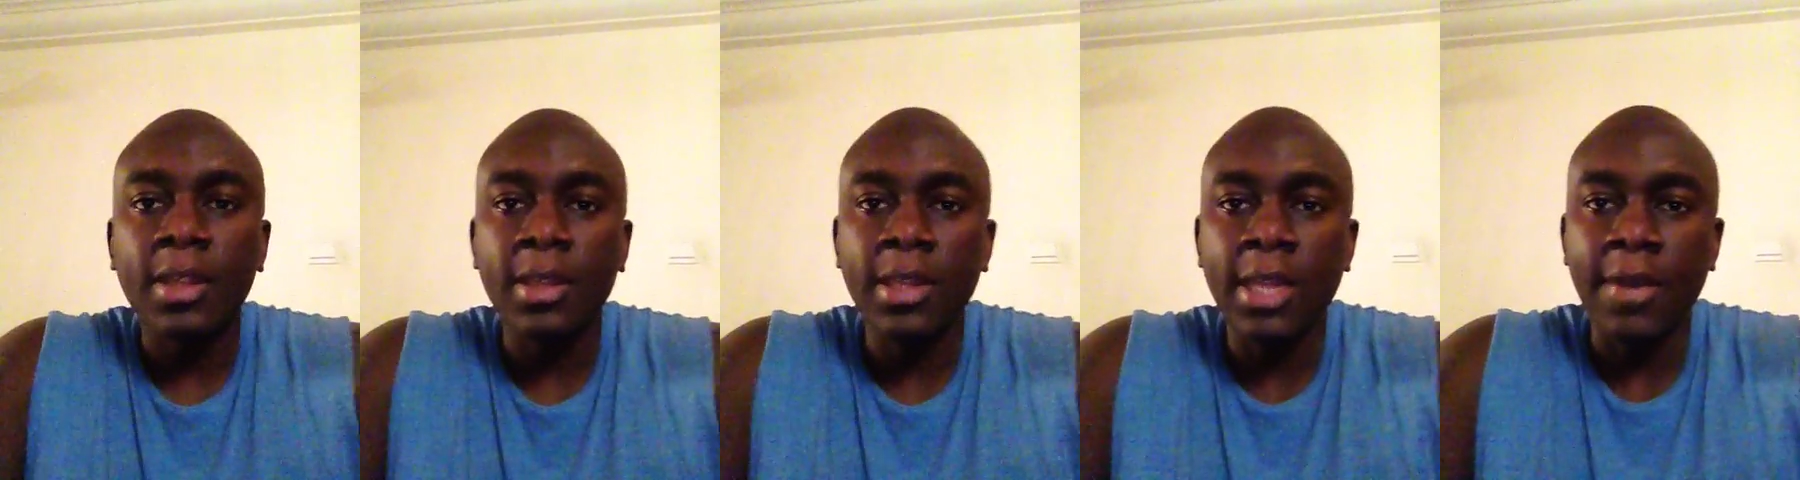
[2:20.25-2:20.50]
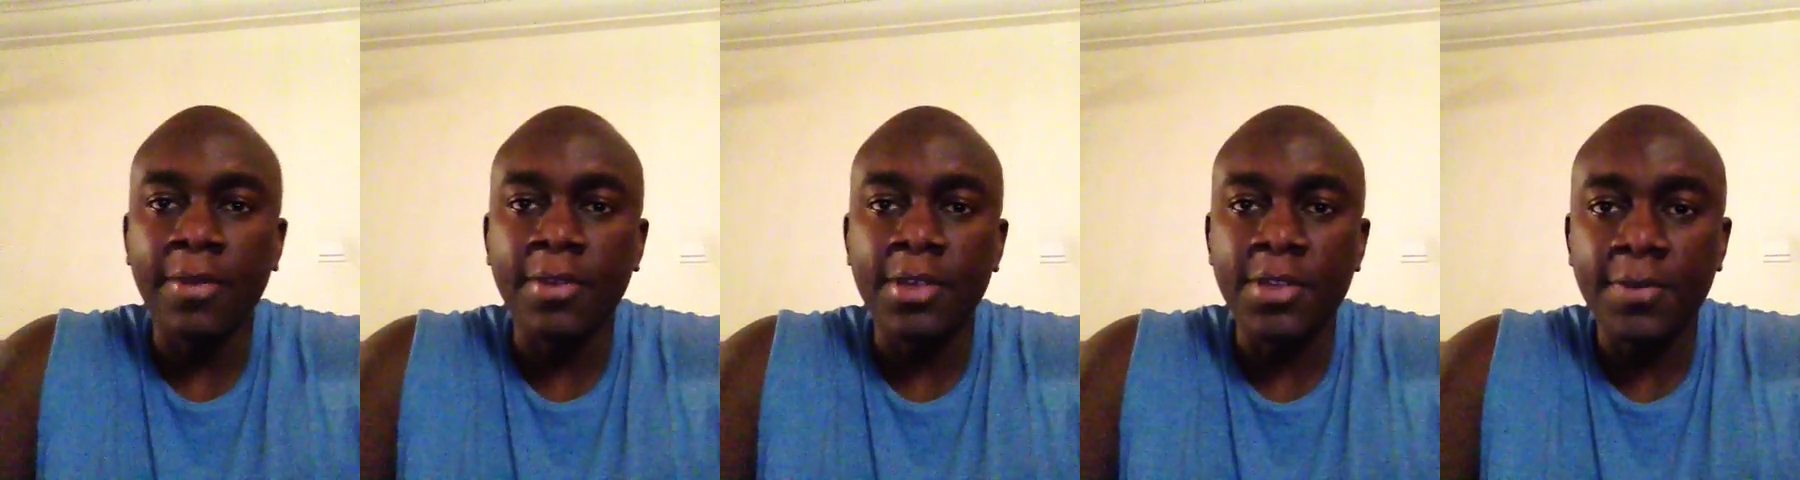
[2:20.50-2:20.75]

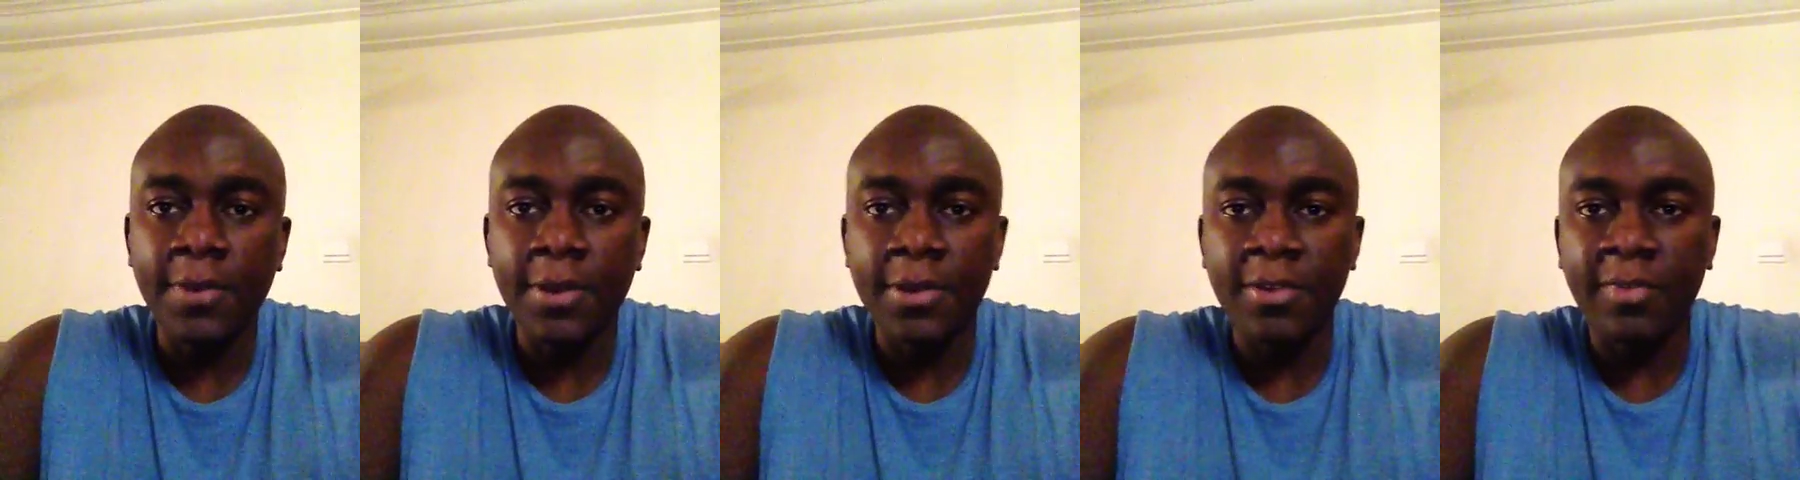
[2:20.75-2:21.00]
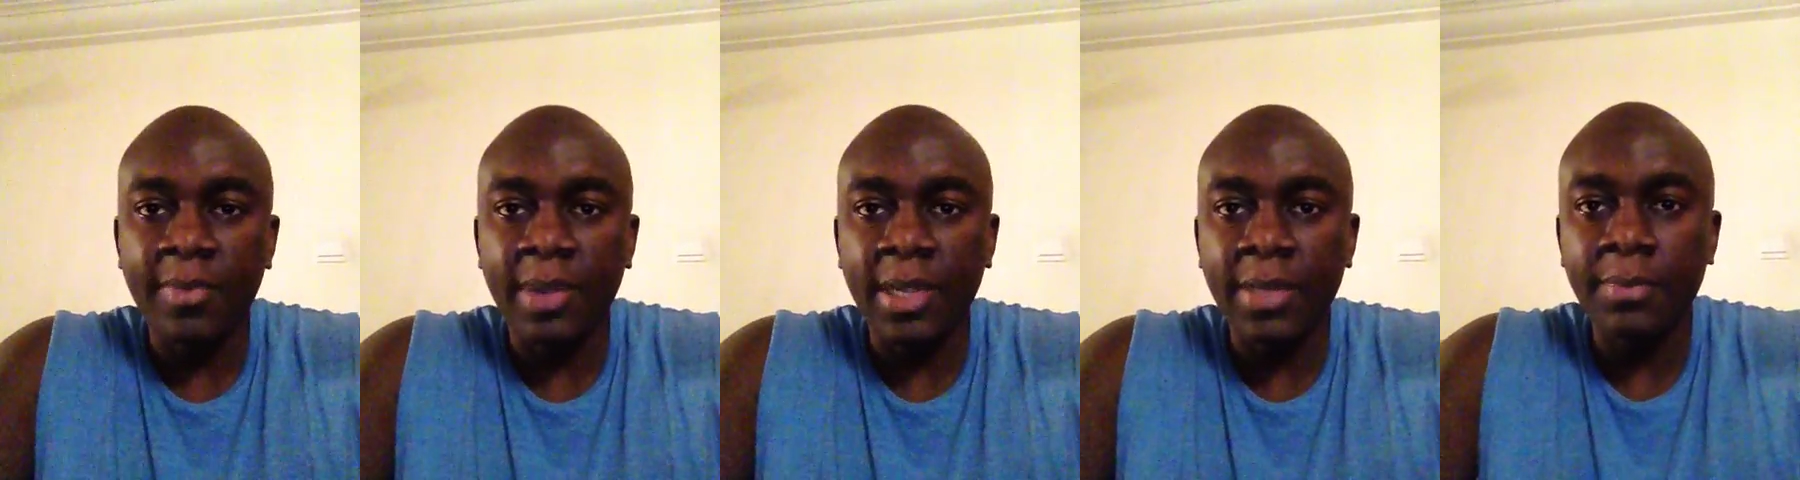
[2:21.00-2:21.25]
Now, this friend
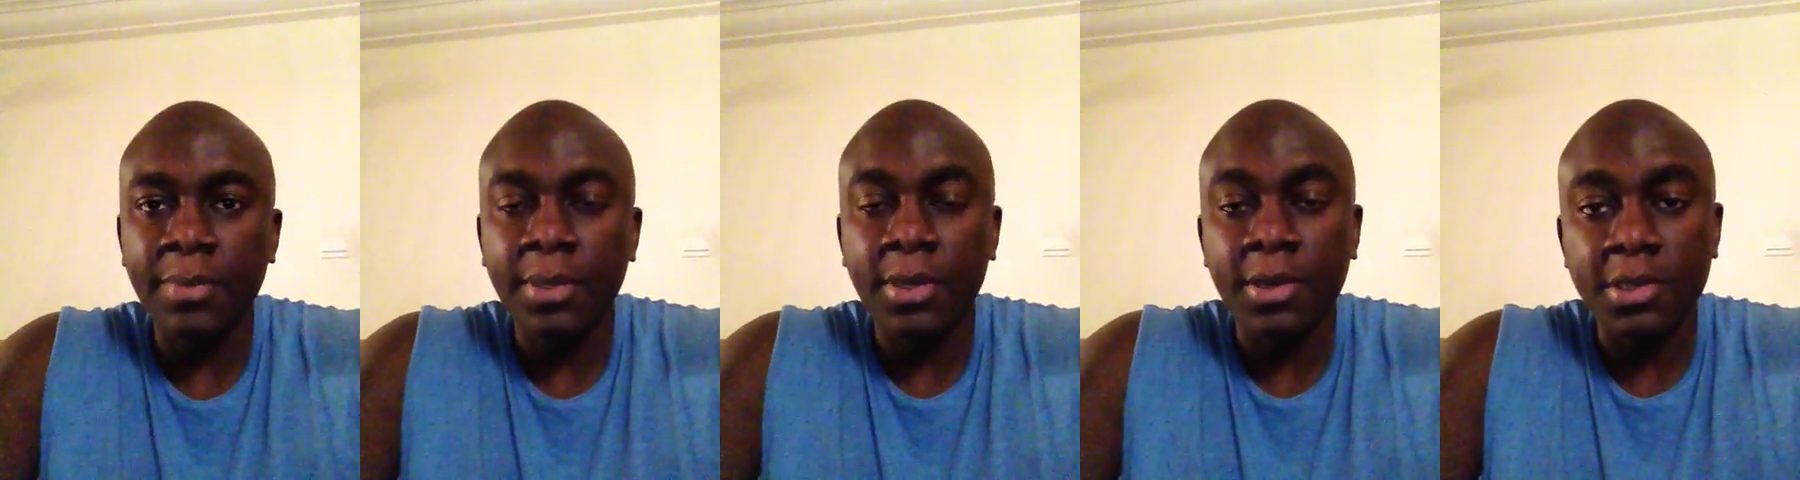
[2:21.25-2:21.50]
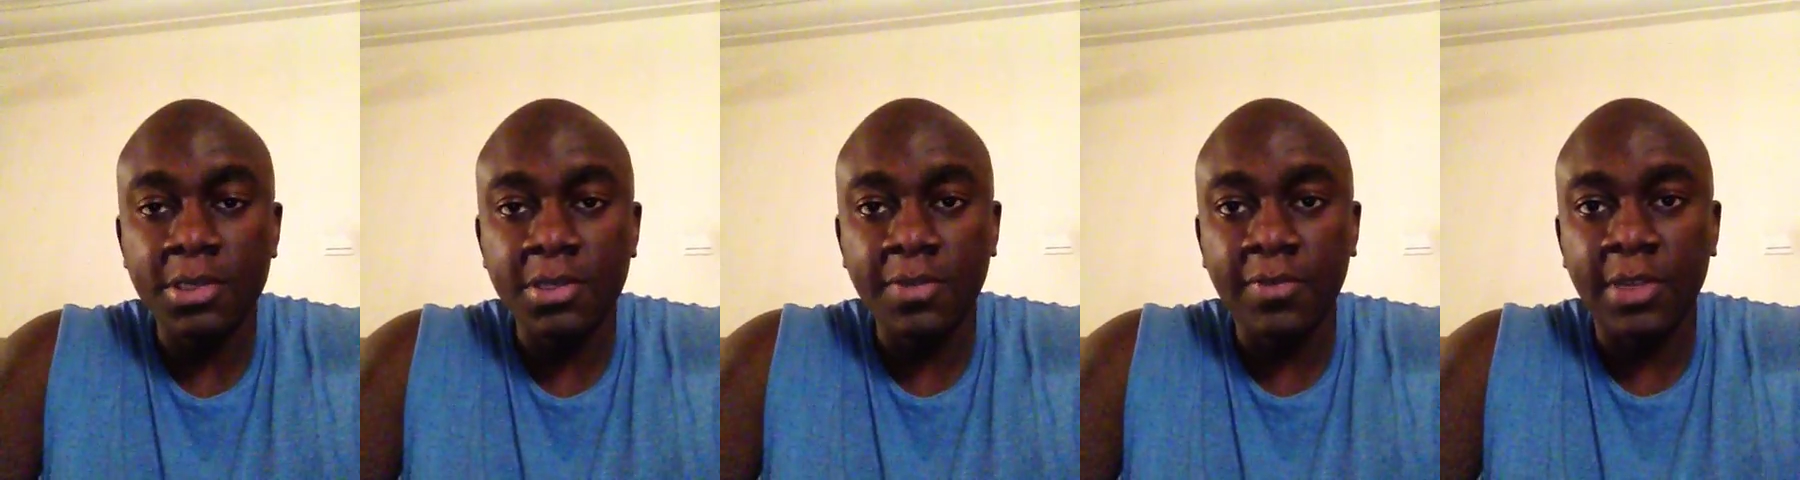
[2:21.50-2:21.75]
of mine,
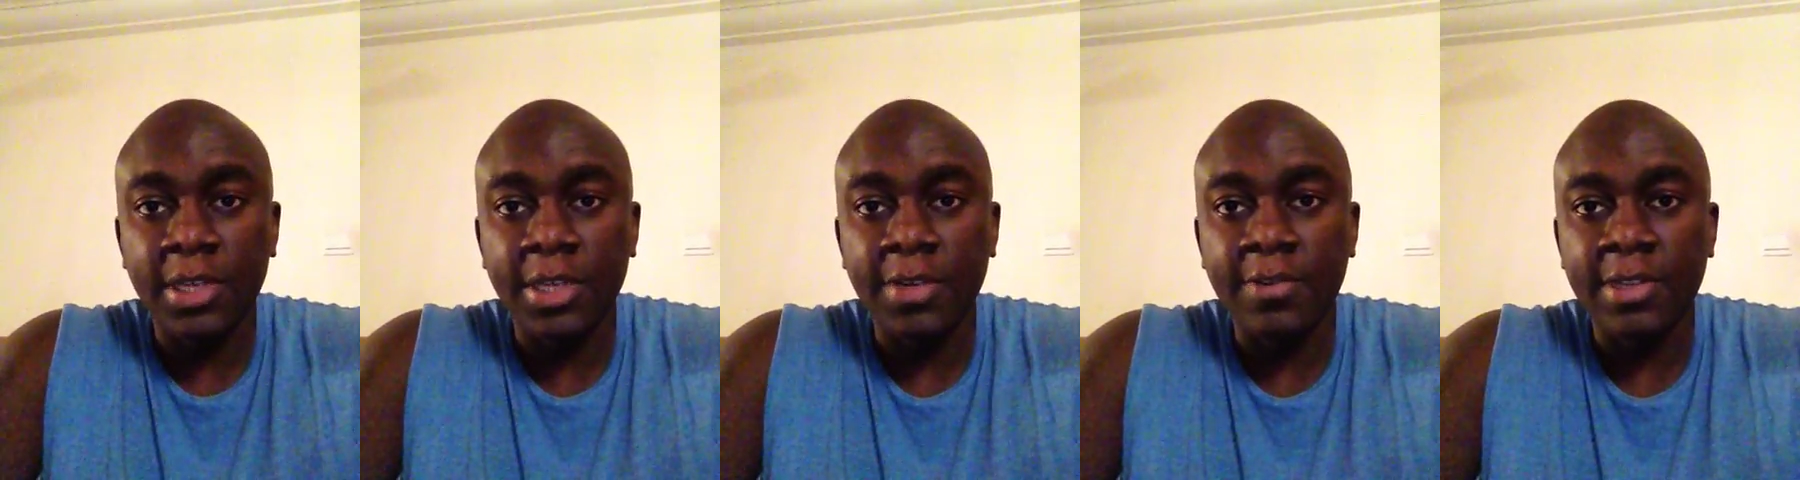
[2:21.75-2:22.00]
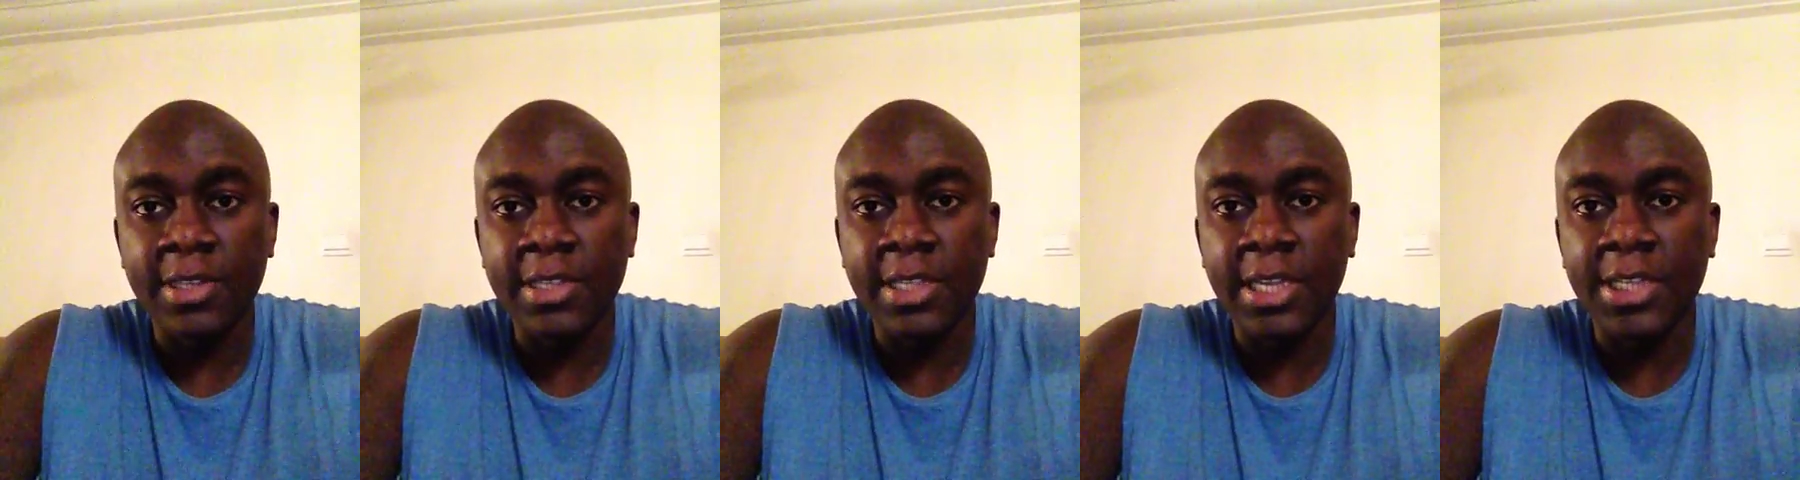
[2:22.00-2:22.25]
because of the
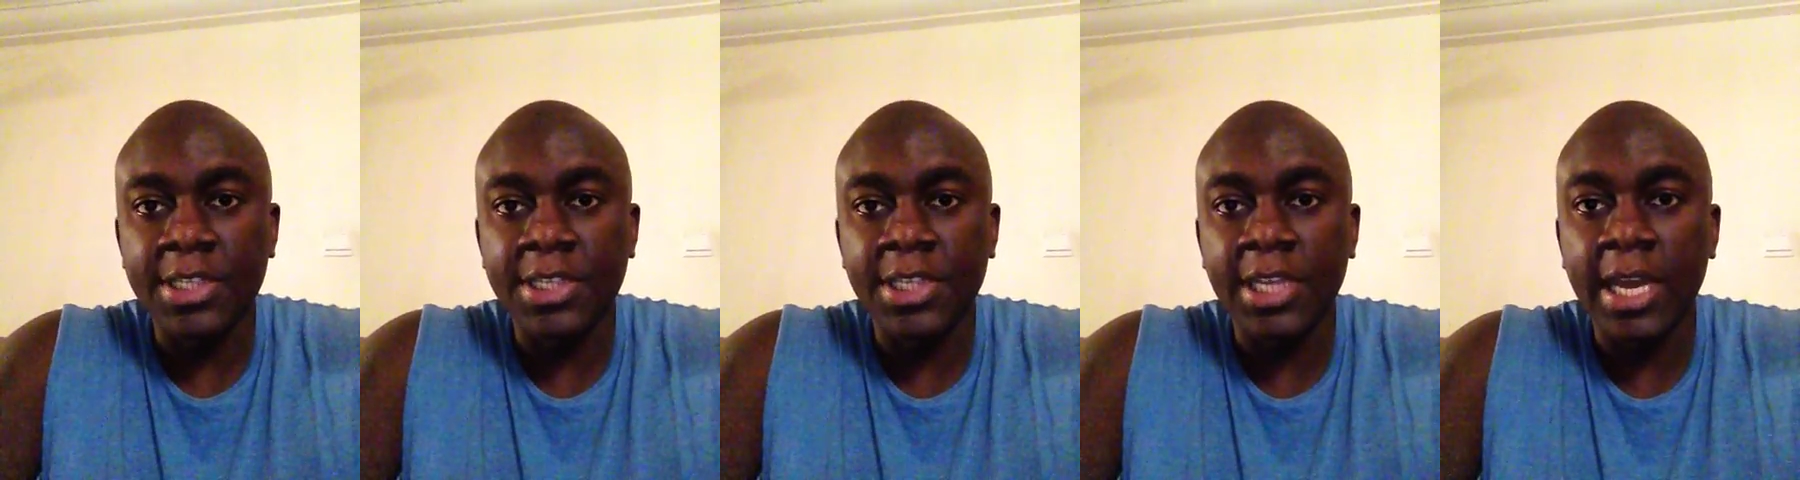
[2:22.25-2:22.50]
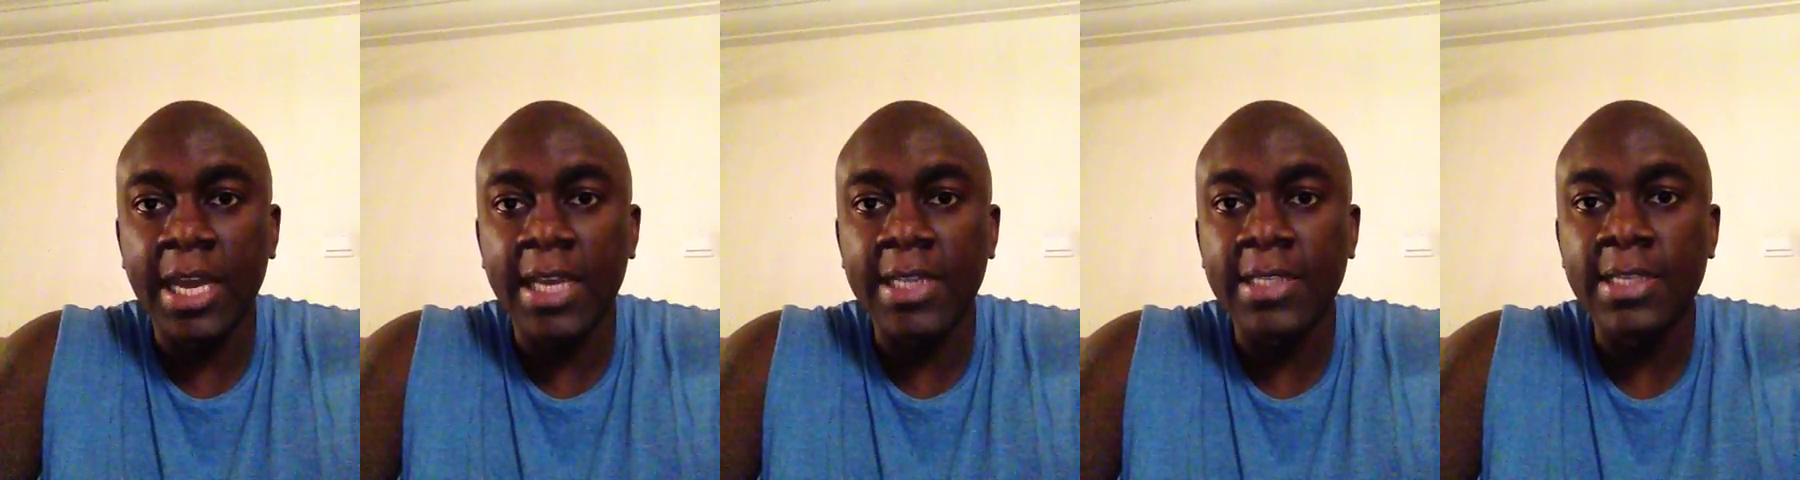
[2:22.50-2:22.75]
interest that she
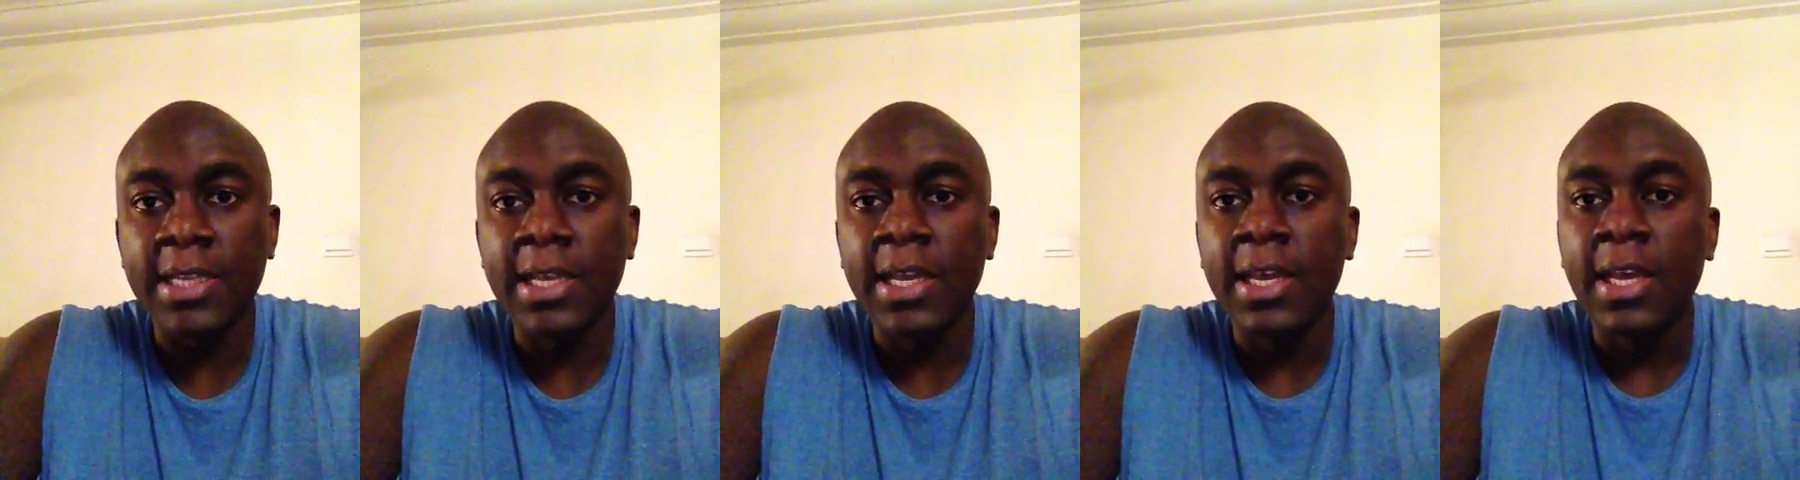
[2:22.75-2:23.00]
has